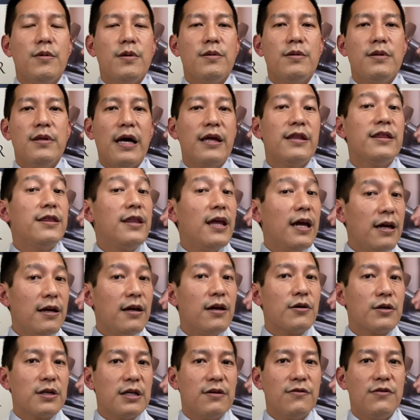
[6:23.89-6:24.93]
that they are
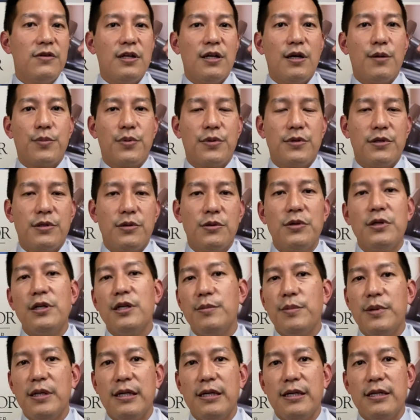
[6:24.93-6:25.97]
given the
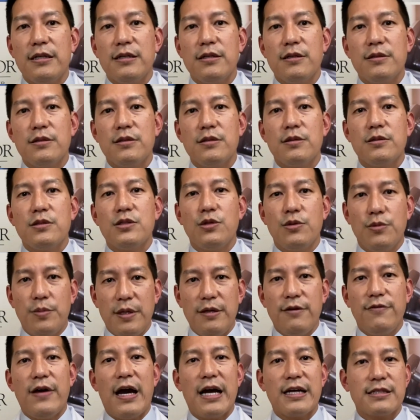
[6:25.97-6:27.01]
opportunity to be
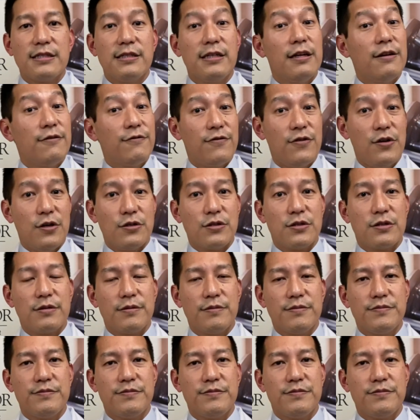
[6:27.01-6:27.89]
vaccinated first.